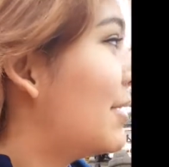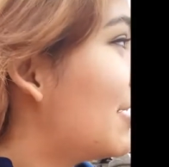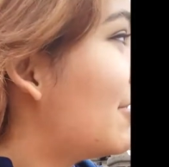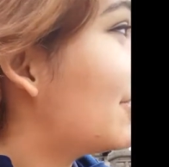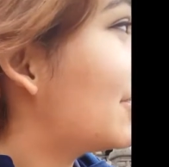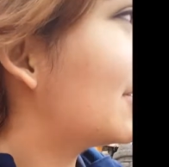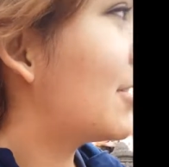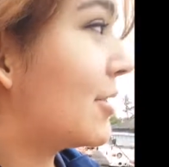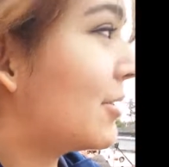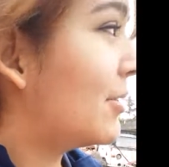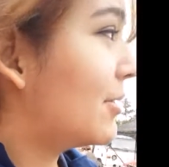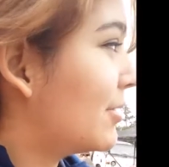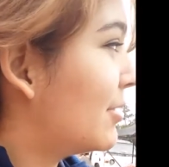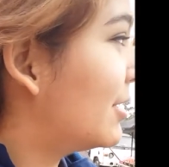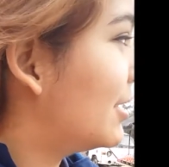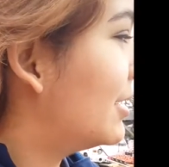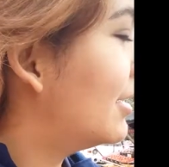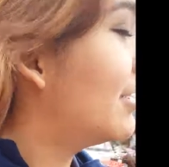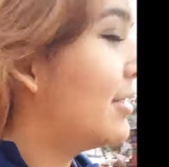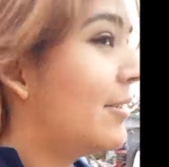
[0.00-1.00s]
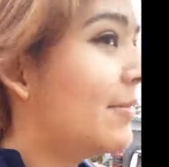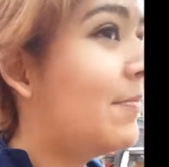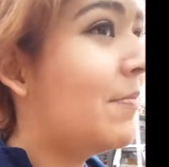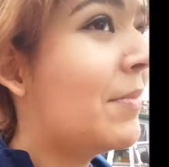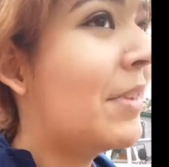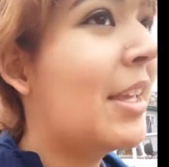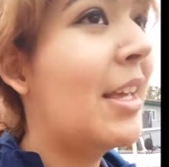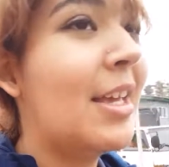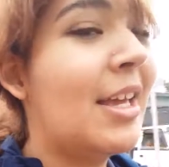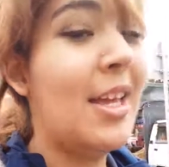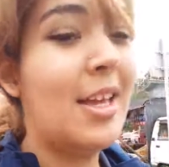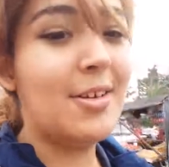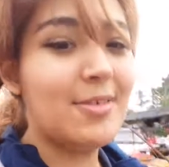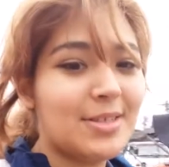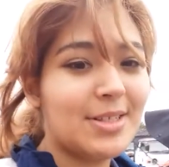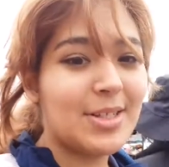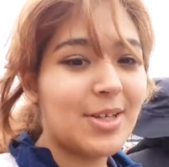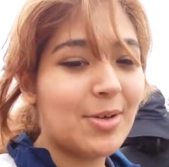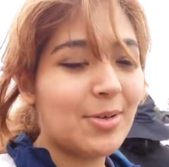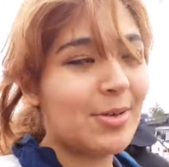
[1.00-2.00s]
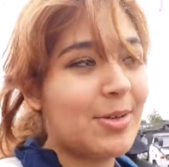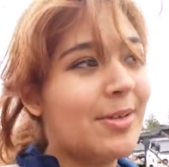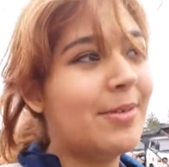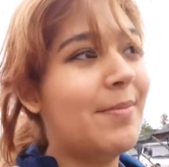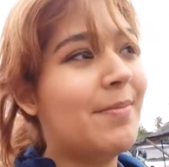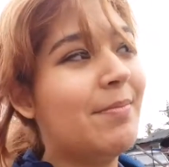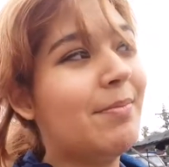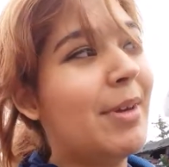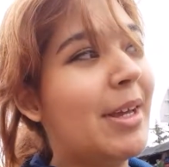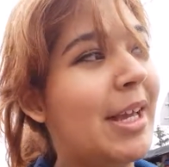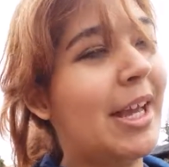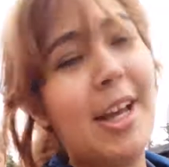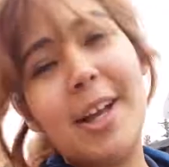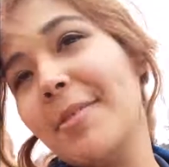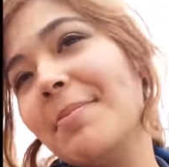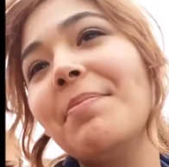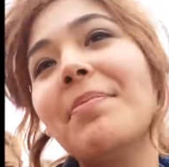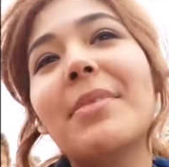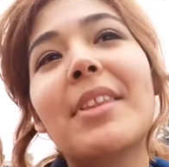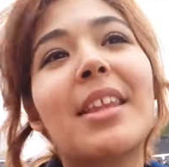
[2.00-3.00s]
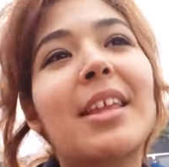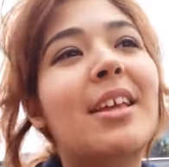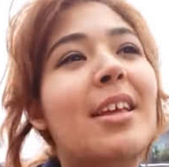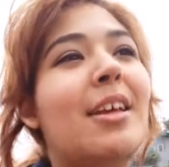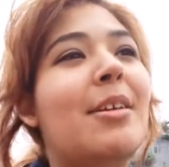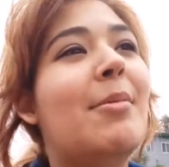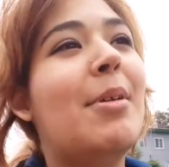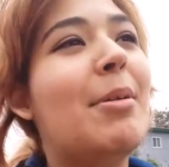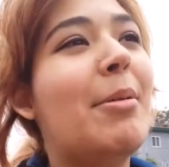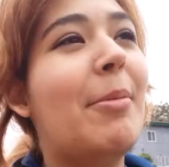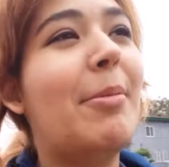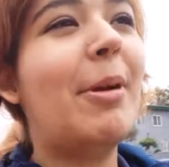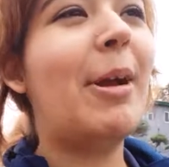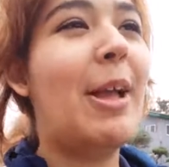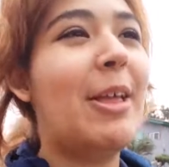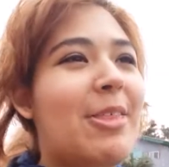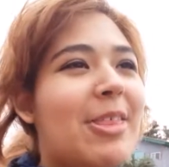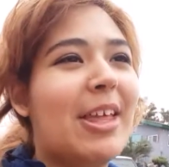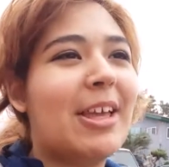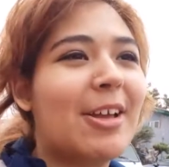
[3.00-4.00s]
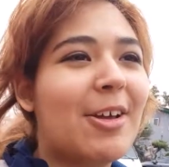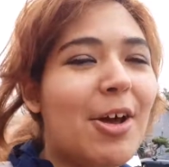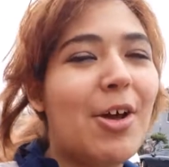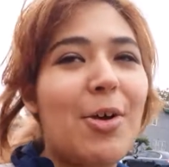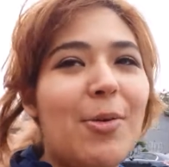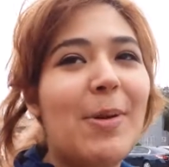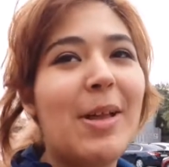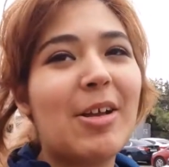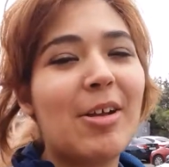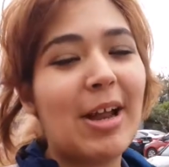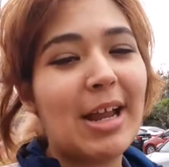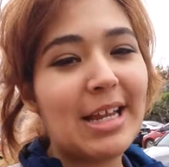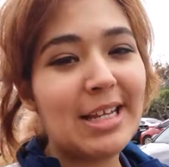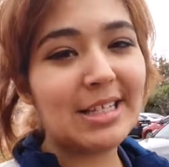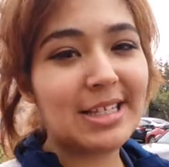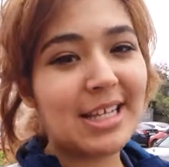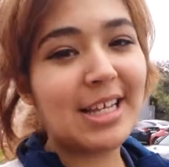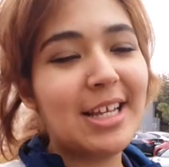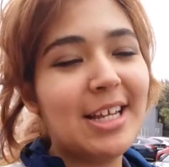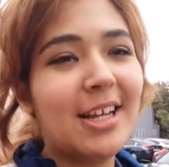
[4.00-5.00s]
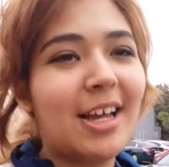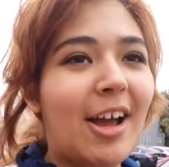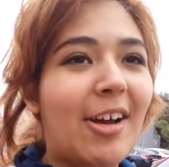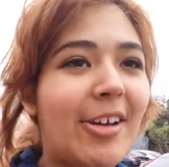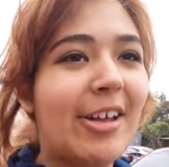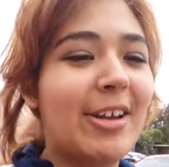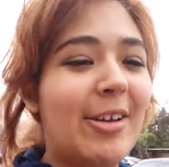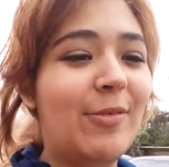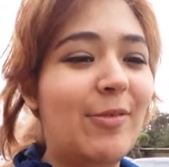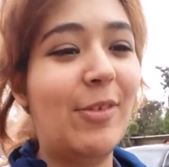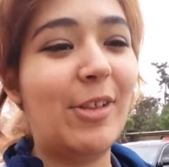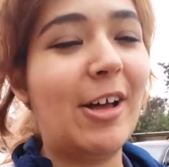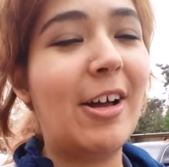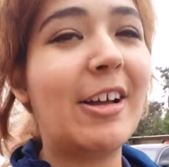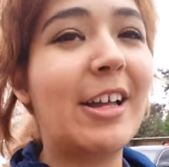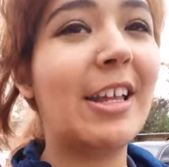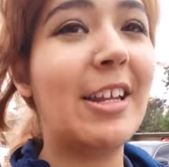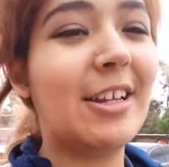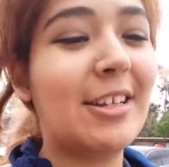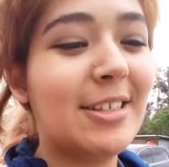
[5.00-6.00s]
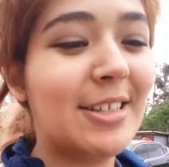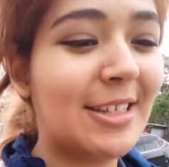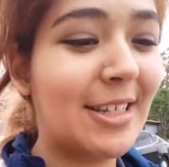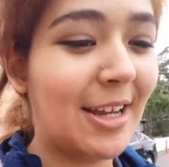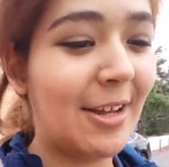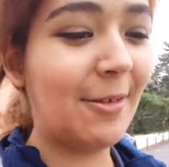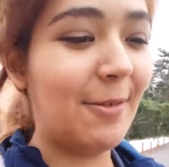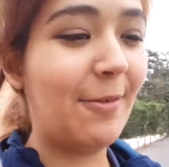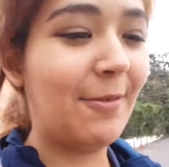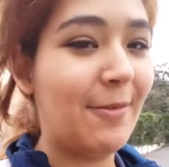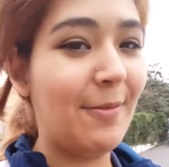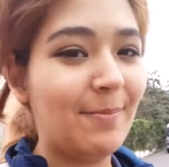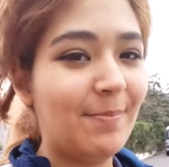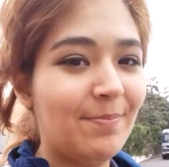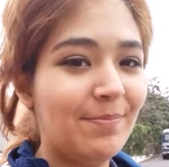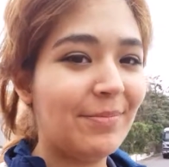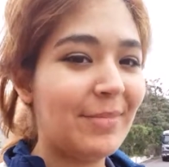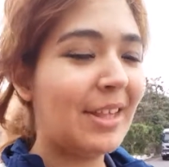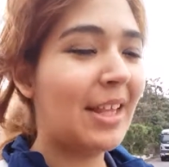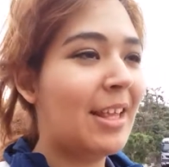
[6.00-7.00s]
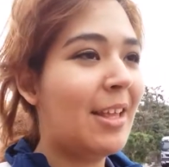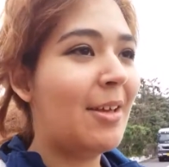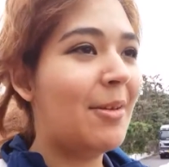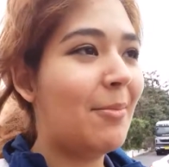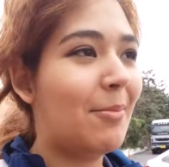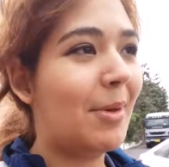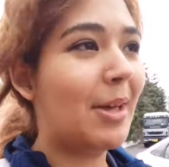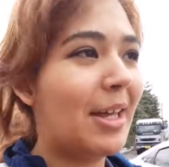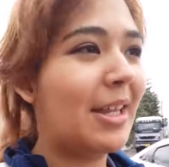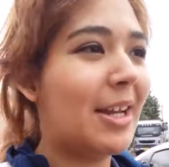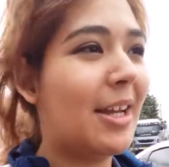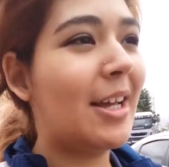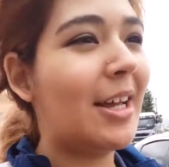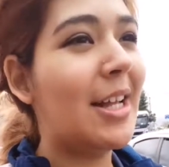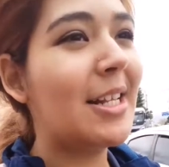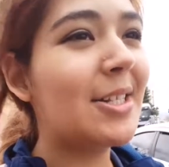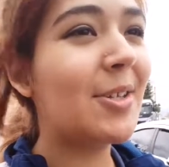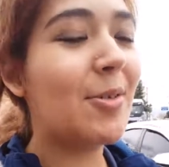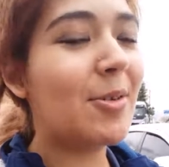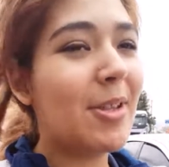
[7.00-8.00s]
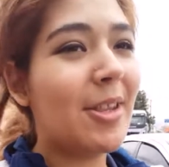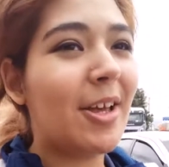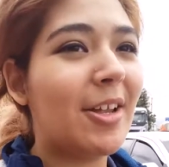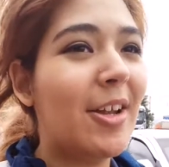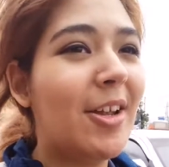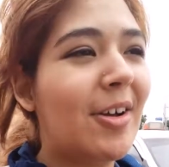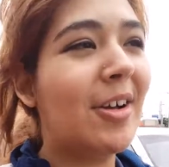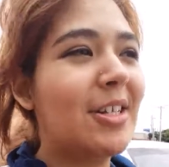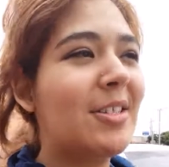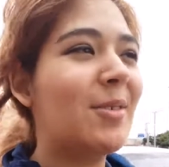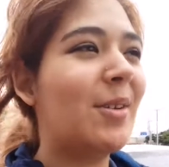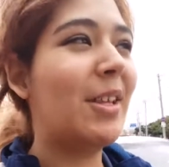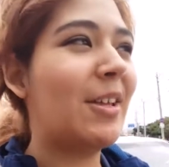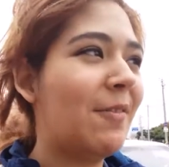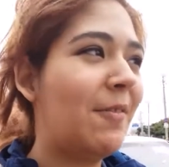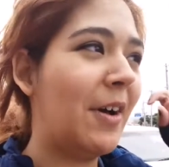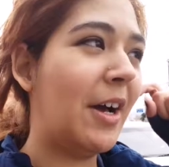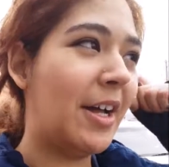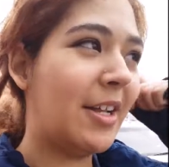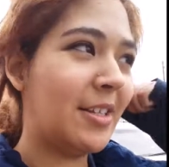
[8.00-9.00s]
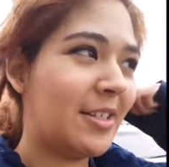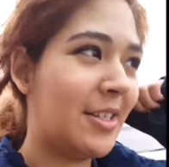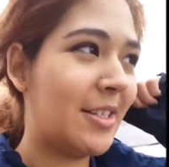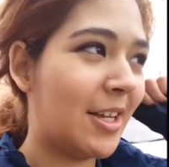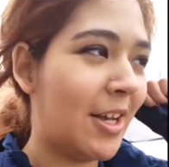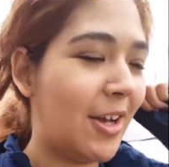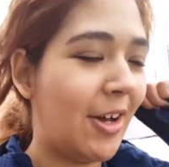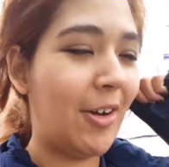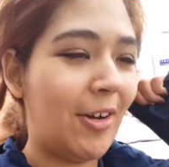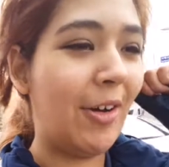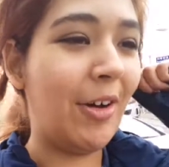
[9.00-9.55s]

It was cool. It was cool. But yeah, people probably think we crazy out here vlogging and stuff. But it's cool though. No, it's really fun. So